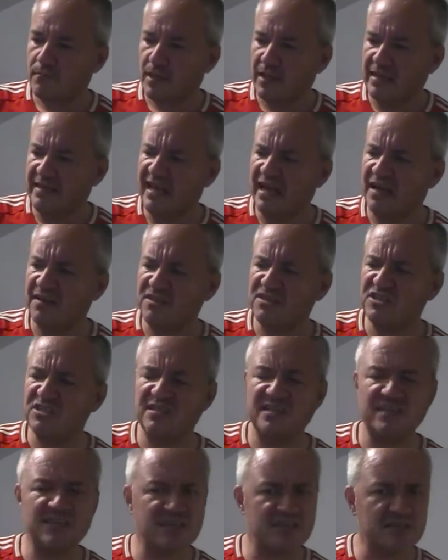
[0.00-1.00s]
yeah,
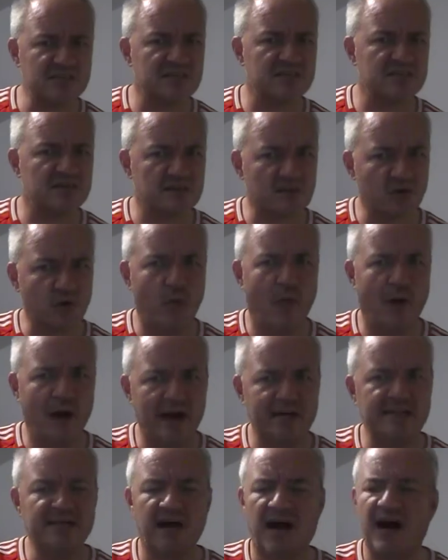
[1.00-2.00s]
this is quite
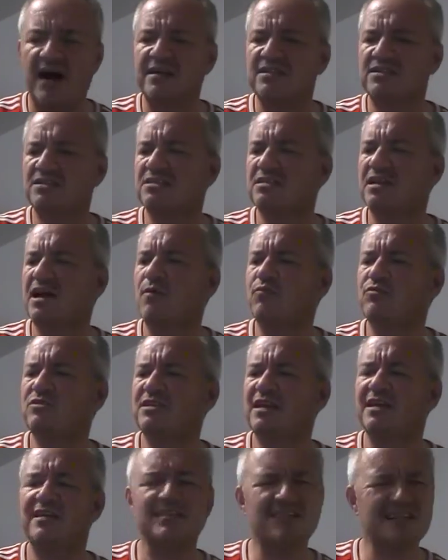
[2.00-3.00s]
a nice, I would
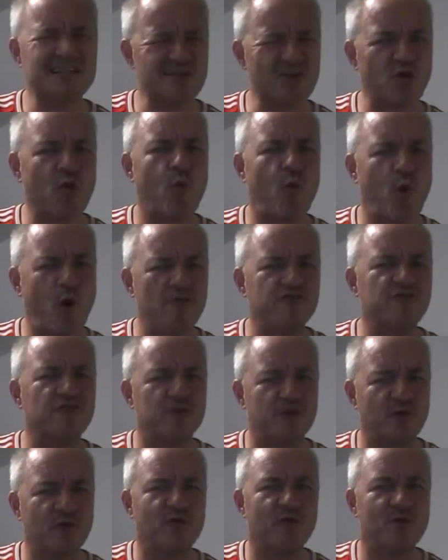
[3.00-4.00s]
say it's a quaffable